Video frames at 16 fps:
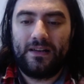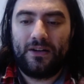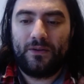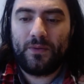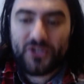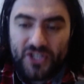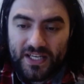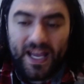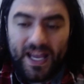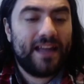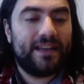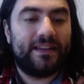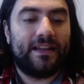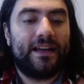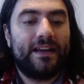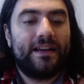Which
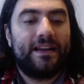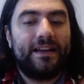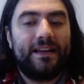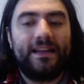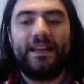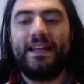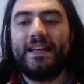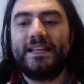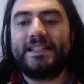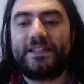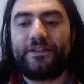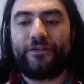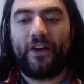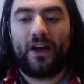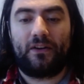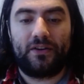again, is
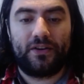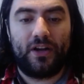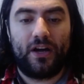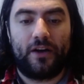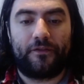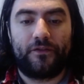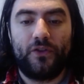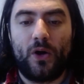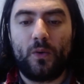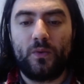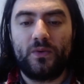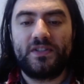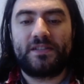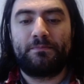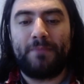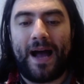fair enough. No
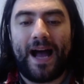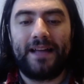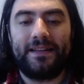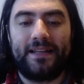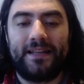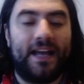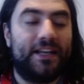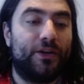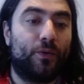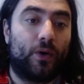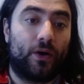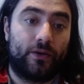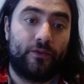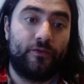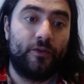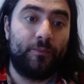one's mad at
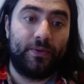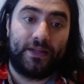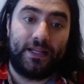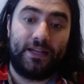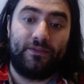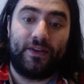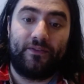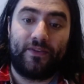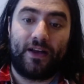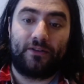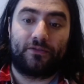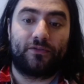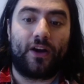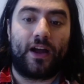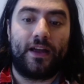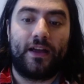anyone for believing they're
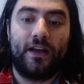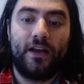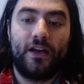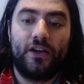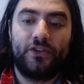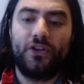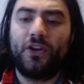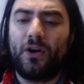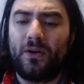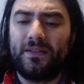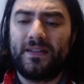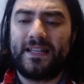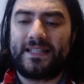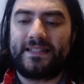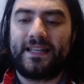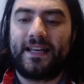right. You know,
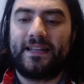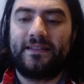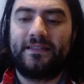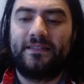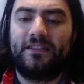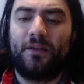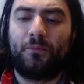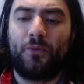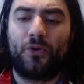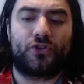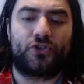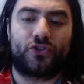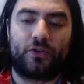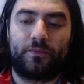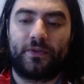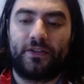unless they're
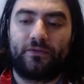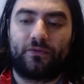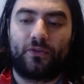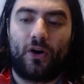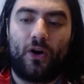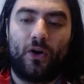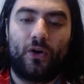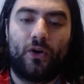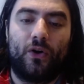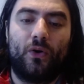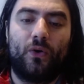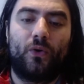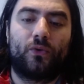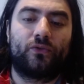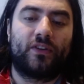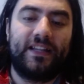demonstrably wrong
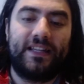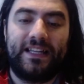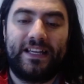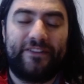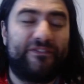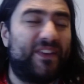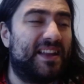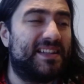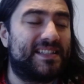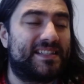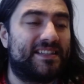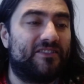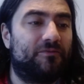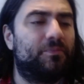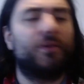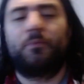or really
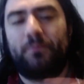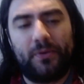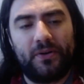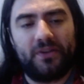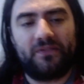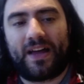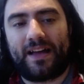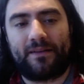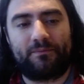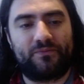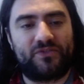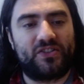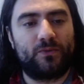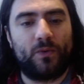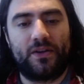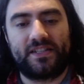offensive, but put that
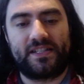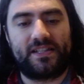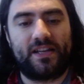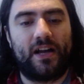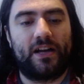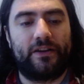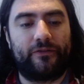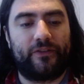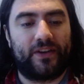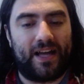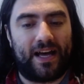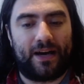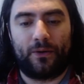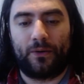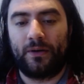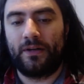to one side for
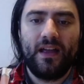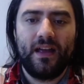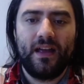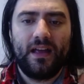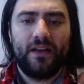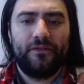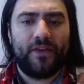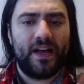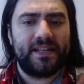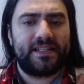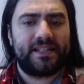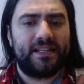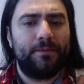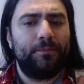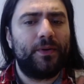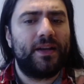now. There's
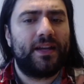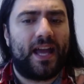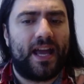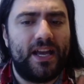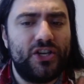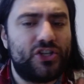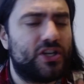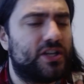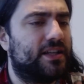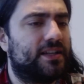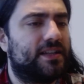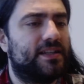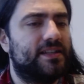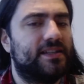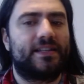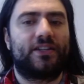an implication in
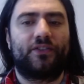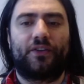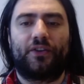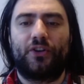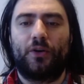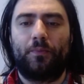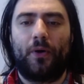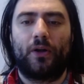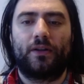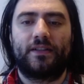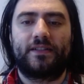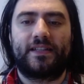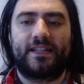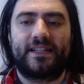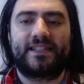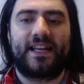considering your
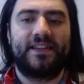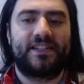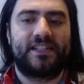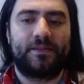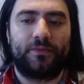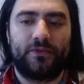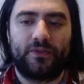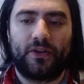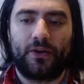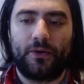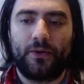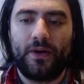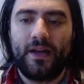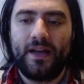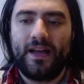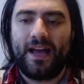politics sensible though,
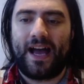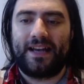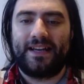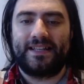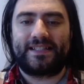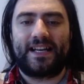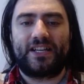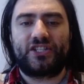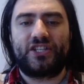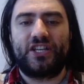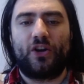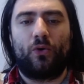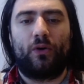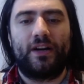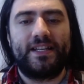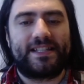and it's actually
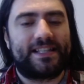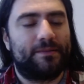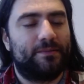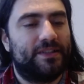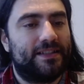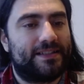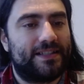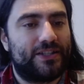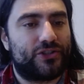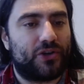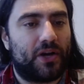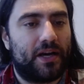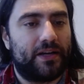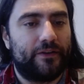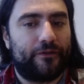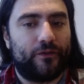quite similar to the
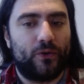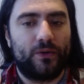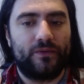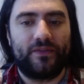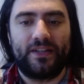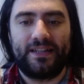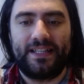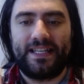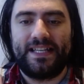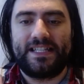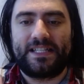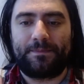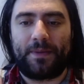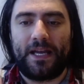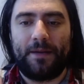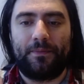train of thought that
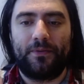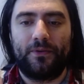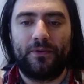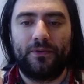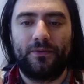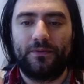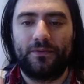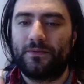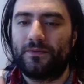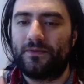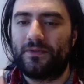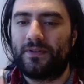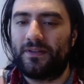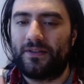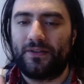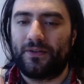leads people,
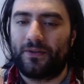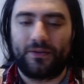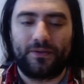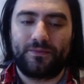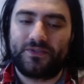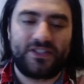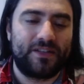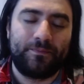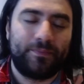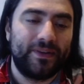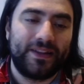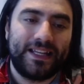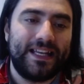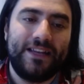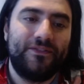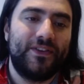you know, to
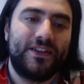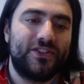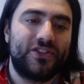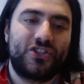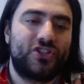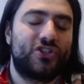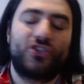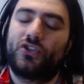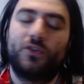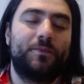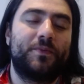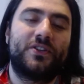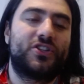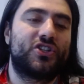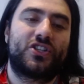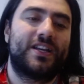believe in
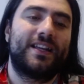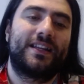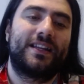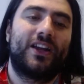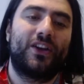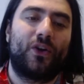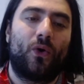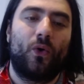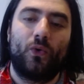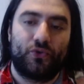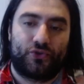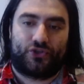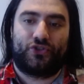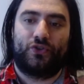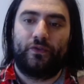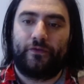stupid shit like
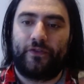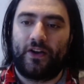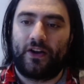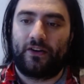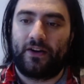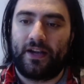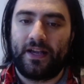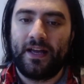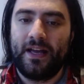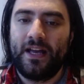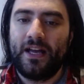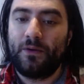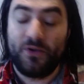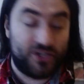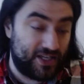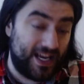horseshoe theory,
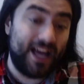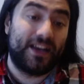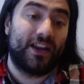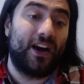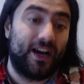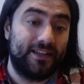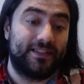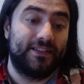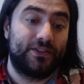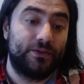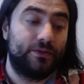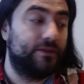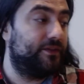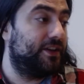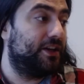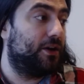which again, I did do
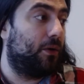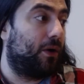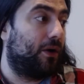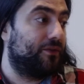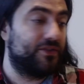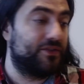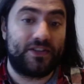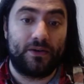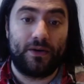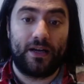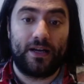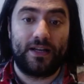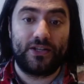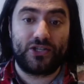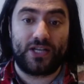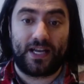a video on,
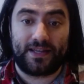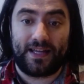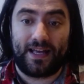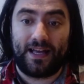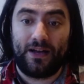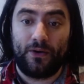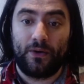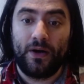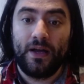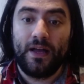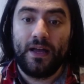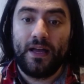so check that out.